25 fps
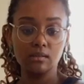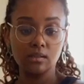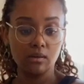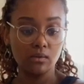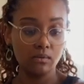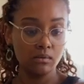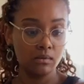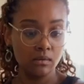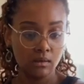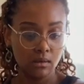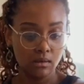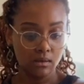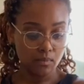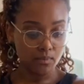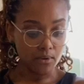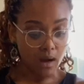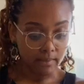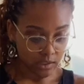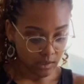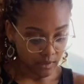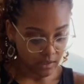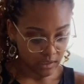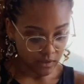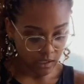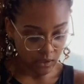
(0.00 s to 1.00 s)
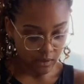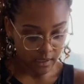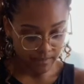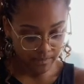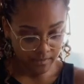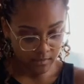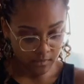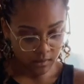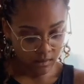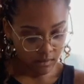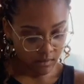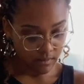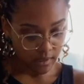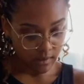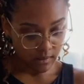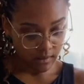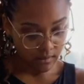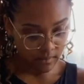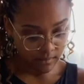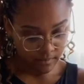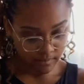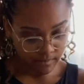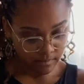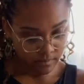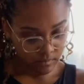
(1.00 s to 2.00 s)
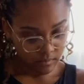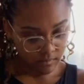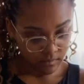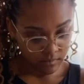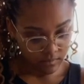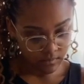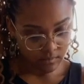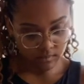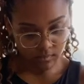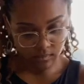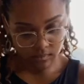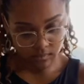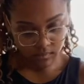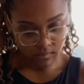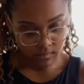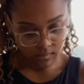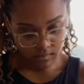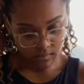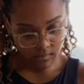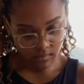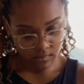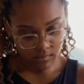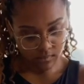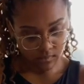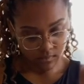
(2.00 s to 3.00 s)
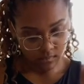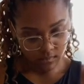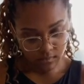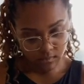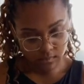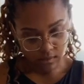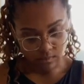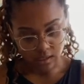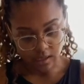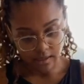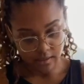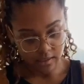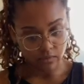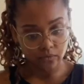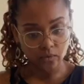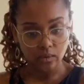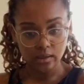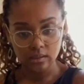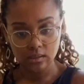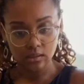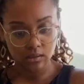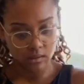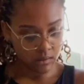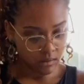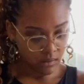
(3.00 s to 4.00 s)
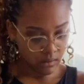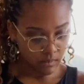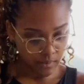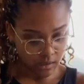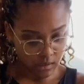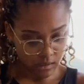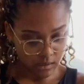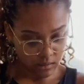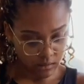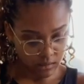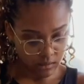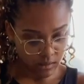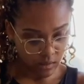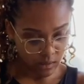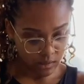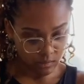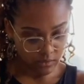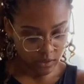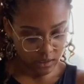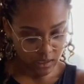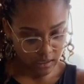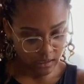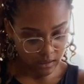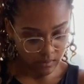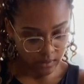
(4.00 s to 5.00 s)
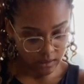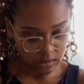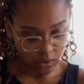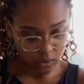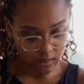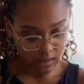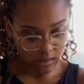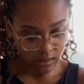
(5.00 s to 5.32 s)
decided to fast forward because there's no reason why you should be watching me cut tomatoes and